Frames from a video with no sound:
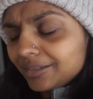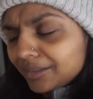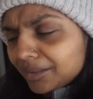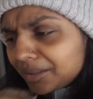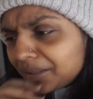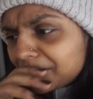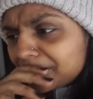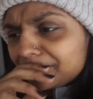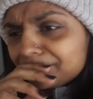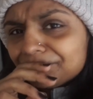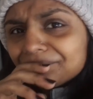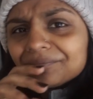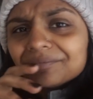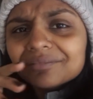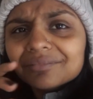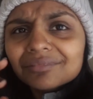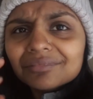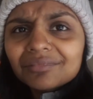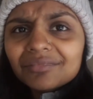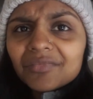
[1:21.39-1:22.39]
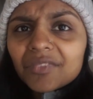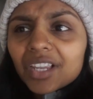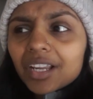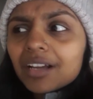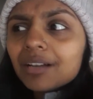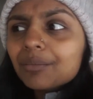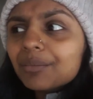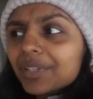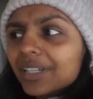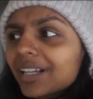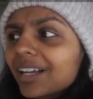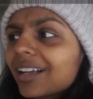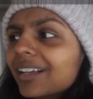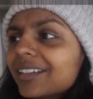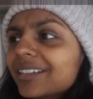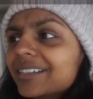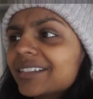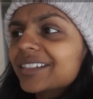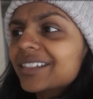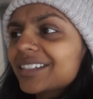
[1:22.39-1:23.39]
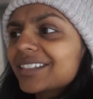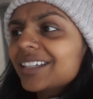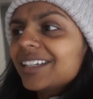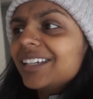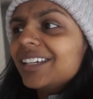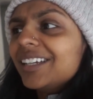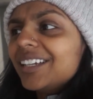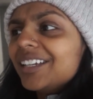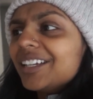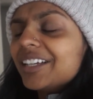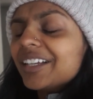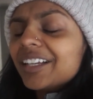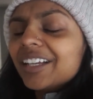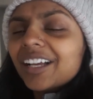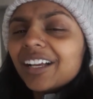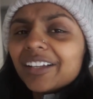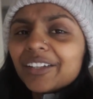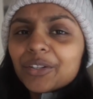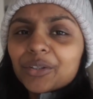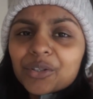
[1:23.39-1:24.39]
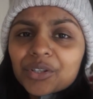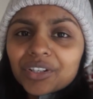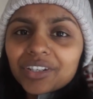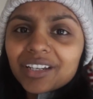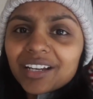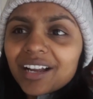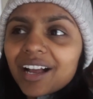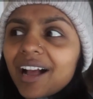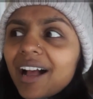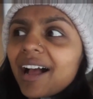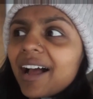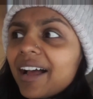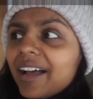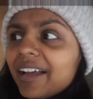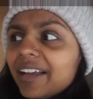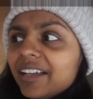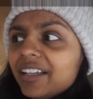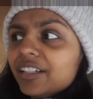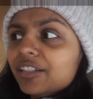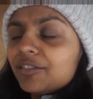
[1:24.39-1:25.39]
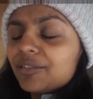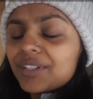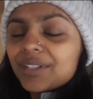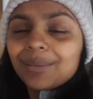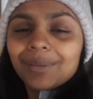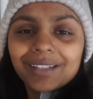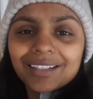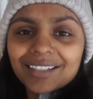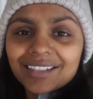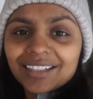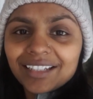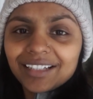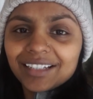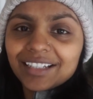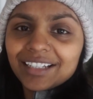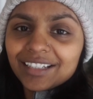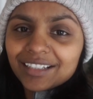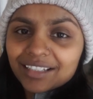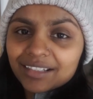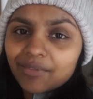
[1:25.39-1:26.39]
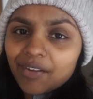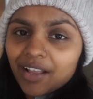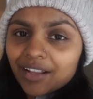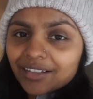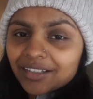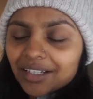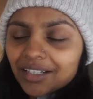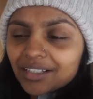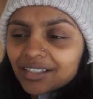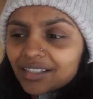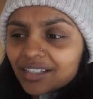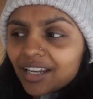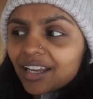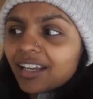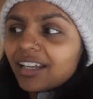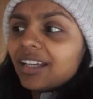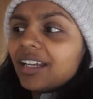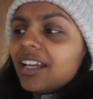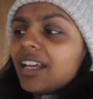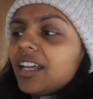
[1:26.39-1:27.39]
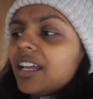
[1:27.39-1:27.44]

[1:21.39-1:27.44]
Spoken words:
Because usually I do Sweetest Day and he does Valentine's Day.